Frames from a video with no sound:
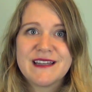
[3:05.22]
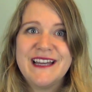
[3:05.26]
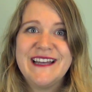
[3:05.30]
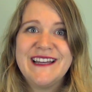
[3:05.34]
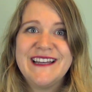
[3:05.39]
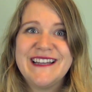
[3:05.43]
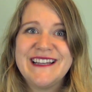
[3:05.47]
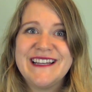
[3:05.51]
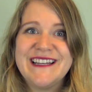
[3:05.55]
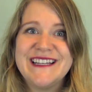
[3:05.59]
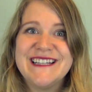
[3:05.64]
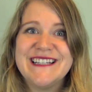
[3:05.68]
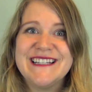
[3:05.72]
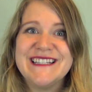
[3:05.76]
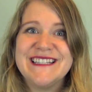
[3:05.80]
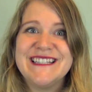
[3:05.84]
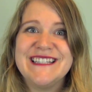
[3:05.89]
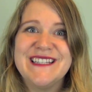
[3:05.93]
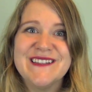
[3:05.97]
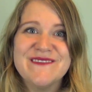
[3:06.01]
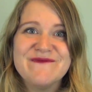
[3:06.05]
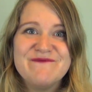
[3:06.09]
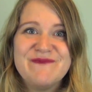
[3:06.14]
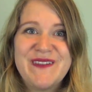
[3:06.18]

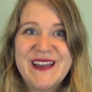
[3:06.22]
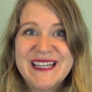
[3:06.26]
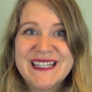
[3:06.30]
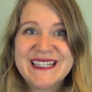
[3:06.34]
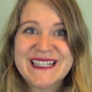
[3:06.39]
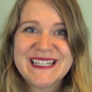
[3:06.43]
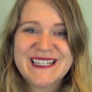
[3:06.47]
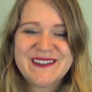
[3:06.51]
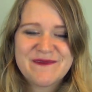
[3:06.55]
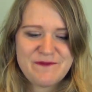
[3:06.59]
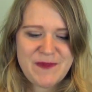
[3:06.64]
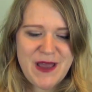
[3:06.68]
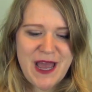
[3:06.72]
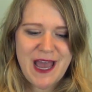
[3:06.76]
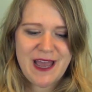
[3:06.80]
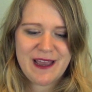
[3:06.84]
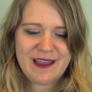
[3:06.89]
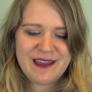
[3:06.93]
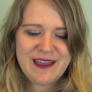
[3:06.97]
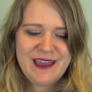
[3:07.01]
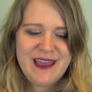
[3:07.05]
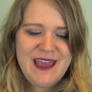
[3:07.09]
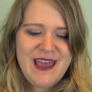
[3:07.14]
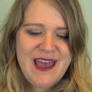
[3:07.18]
it's a basic
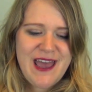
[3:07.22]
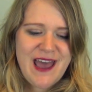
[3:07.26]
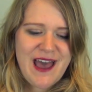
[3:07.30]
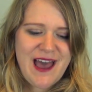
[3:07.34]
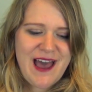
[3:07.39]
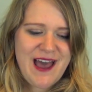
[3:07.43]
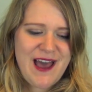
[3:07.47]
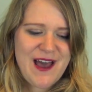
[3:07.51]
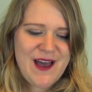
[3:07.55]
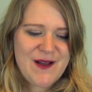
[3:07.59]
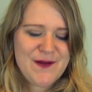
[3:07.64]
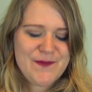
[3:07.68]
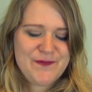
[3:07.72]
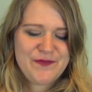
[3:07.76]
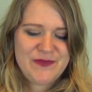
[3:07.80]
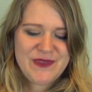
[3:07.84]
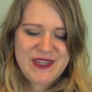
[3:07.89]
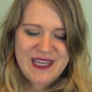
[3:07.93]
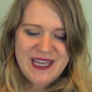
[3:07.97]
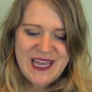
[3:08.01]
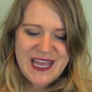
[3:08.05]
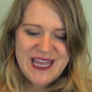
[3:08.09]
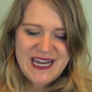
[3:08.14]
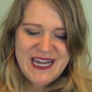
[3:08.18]
bag. Um,
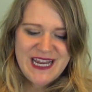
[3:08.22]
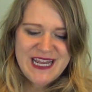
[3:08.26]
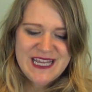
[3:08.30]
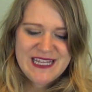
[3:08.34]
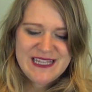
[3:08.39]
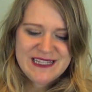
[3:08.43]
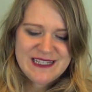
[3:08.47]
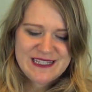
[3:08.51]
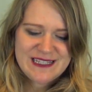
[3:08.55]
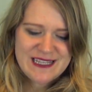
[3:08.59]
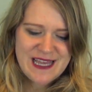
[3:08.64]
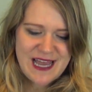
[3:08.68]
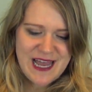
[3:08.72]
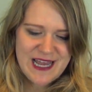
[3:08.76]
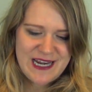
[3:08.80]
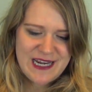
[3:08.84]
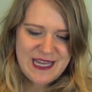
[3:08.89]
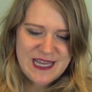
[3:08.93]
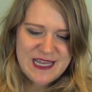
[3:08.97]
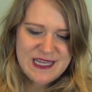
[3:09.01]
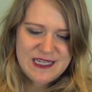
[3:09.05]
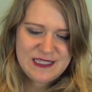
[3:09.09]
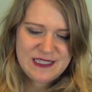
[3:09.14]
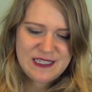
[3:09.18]
and inside
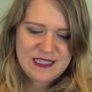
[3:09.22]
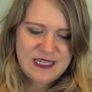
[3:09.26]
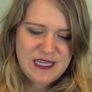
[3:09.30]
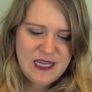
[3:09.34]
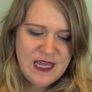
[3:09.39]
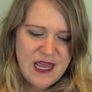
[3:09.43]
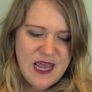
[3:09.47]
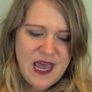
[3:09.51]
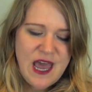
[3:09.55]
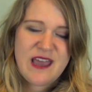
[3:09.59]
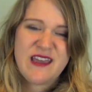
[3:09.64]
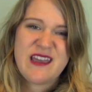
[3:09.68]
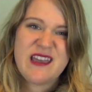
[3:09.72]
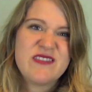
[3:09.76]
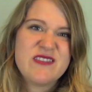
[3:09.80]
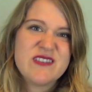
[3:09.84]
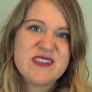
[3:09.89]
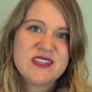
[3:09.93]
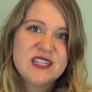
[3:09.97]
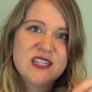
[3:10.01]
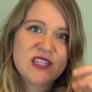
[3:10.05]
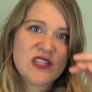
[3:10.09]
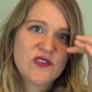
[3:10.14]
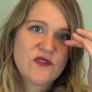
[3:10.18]
it, again,
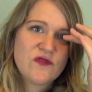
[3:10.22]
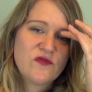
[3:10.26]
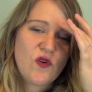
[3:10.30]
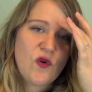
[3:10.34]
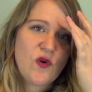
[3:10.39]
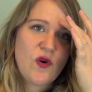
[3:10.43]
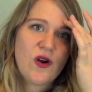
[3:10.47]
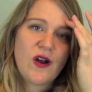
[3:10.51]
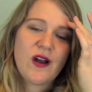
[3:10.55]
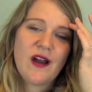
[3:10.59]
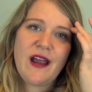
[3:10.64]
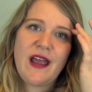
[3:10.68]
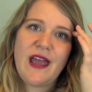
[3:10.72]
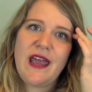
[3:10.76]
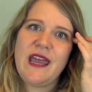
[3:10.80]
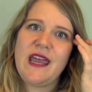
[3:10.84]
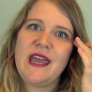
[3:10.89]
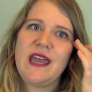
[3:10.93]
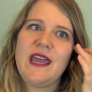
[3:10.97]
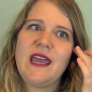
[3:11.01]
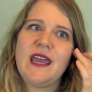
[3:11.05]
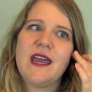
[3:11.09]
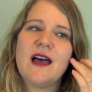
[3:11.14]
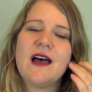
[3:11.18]
this is for
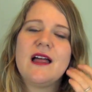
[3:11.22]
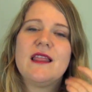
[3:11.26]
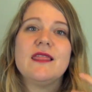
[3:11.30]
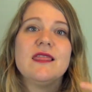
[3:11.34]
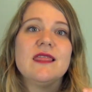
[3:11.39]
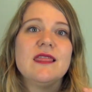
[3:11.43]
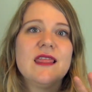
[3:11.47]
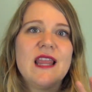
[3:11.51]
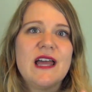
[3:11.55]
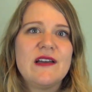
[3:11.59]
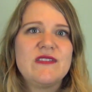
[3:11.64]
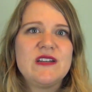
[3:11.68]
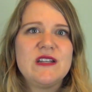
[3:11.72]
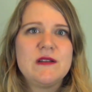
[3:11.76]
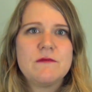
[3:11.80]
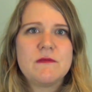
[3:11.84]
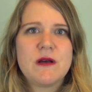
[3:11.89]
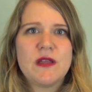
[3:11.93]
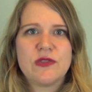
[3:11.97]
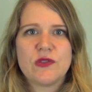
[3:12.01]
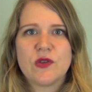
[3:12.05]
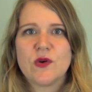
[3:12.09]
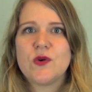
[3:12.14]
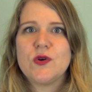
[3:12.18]
a 11
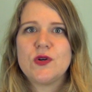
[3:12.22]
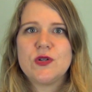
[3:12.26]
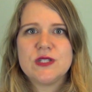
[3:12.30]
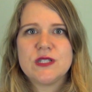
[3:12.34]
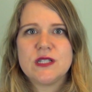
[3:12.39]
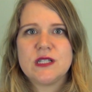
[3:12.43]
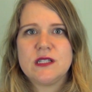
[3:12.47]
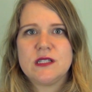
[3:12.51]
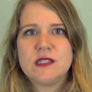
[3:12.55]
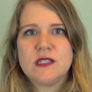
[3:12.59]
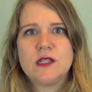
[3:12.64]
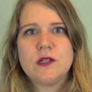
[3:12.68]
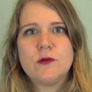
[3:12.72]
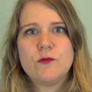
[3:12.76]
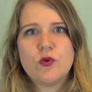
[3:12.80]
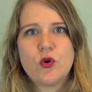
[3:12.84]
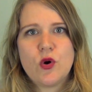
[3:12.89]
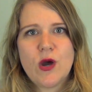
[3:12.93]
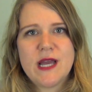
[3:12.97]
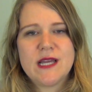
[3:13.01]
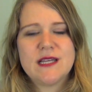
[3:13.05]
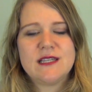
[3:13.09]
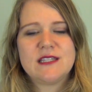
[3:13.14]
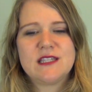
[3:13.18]
month old little
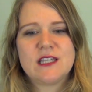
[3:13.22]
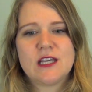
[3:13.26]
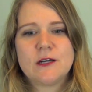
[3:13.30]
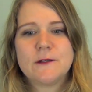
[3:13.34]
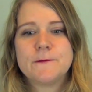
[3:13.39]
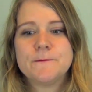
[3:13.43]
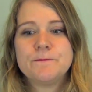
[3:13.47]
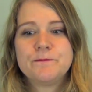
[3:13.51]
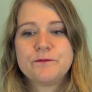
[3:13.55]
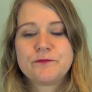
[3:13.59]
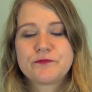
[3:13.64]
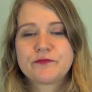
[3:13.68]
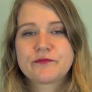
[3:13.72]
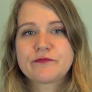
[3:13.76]
boy. So